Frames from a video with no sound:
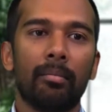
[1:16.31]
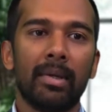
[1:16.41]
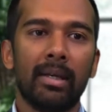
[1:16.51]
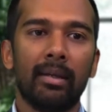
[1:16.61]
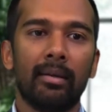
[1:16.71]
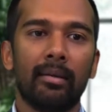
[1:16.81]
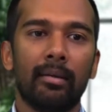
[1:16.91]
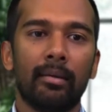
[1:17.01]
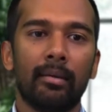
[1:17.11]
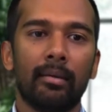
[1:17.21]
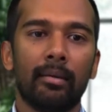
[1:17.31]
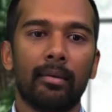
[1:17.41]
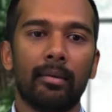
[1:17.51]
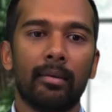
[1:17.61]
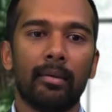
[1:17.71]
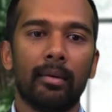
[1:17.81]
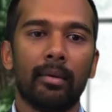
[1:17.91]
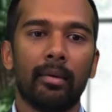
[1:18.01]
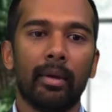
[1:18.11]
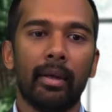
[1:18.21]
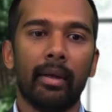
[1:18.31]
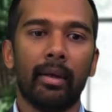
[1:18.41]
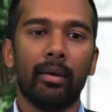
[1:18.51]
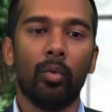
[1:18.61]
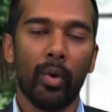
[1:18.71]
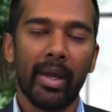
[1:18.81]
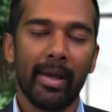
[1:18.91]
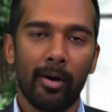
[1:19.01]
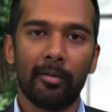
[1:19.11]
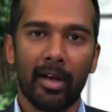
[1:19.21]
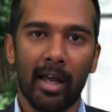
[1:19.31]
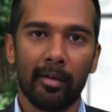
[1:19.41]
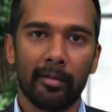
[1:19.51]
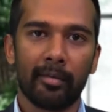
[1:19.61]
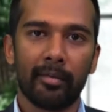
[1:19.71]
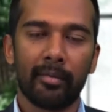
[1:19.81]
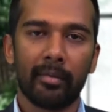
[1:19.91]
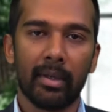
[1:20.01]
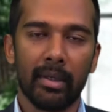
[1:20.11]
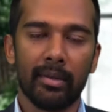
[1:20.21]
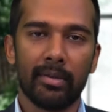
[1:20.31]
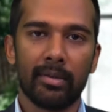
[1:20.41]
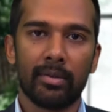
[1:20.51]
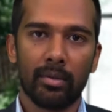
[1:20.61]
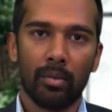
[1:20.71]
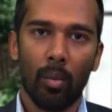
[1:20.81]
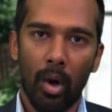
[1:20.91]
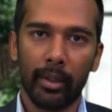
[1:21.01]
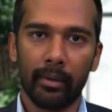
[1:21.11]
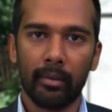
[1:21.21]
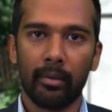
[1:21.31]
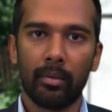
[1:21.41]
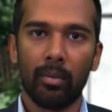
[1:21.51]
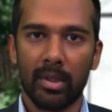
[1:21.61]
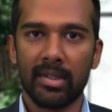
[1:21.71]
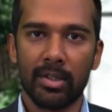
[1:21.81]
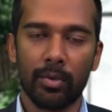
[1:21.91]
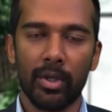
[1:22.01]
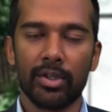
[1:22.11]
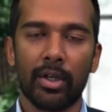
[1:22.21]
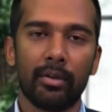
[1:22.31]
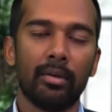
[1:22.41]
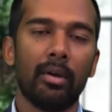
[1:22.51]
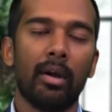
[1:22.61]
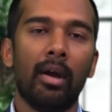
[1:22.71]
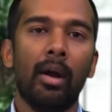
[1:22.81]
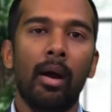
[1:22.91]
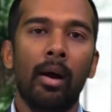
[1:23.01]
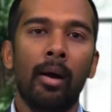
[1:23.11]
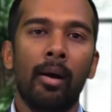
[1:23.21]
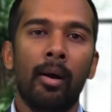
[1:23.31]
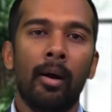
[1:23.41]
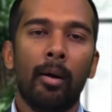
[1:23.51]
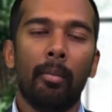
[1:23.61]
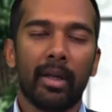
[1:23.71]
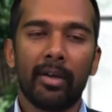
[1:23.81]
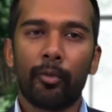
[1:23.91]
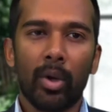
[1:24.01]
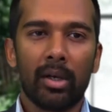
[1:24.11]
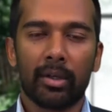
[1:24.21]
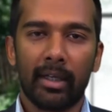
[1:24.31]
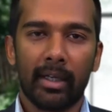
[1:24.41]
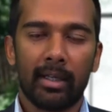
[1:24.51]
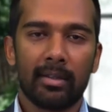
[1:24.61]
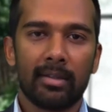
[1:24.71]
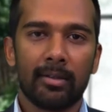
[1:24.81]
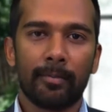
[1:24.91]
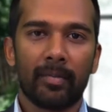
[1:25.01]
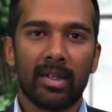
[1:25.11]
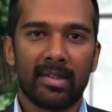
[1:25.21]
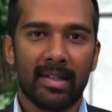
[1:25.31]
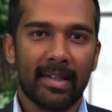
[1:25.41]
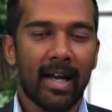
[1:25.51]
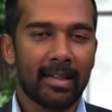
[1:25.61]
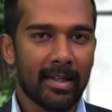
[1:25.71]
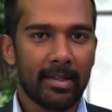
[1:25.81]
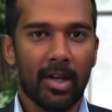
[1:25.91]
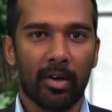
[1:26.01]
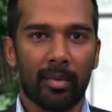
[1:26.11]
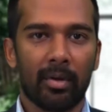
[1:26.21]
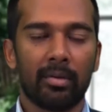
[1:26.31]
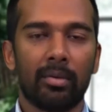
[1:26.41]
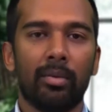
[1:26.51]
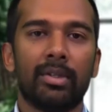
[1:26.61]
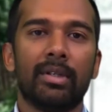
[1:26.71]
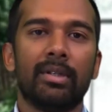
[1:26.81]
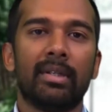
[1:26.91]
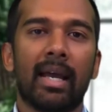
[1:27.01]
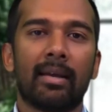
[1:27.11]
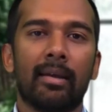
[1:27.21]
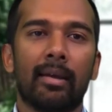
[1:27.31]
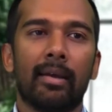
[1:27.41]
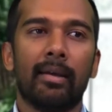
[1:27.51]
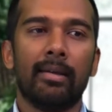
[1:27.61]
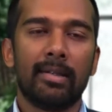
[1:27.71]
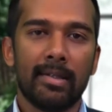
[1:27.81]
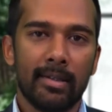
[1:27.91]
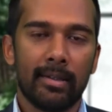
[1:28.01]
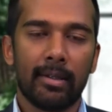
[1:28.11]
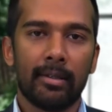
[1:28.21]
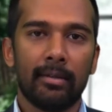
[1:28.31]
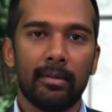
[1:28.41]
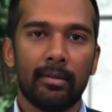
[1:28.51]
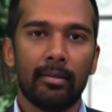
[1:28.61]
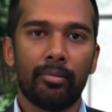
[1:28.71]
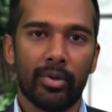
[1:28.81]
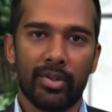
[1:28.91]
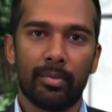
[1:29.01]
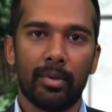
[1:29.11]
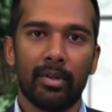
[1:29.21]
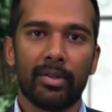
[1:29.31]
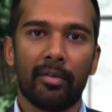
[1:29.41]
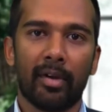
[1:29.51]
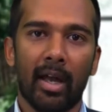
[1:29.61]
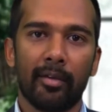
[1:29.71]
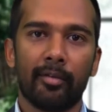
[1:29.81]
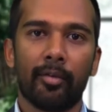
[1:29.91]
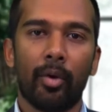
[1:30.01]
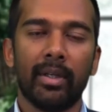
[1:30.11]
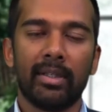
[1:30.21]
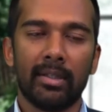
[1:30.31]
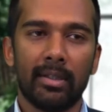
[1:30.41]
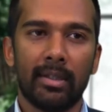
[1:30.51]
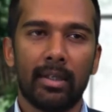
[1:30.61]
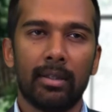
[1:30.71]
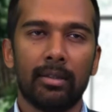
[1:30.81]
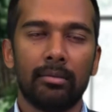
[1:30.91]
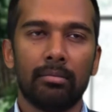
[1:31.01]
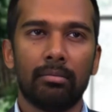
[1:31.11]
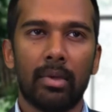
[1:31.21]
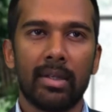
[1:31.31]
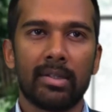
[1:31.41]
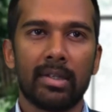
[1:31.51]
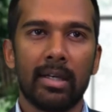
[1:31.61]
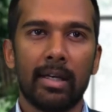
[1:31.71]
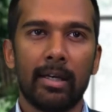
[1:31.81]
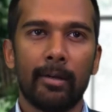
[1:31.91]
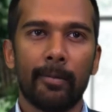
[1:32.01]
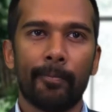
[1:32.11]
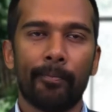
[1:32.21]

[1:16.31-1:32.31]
being a way of life is one, one situation. But if we are looking at sanatana Dharma, which is eternal principles of life or eternal, let's say,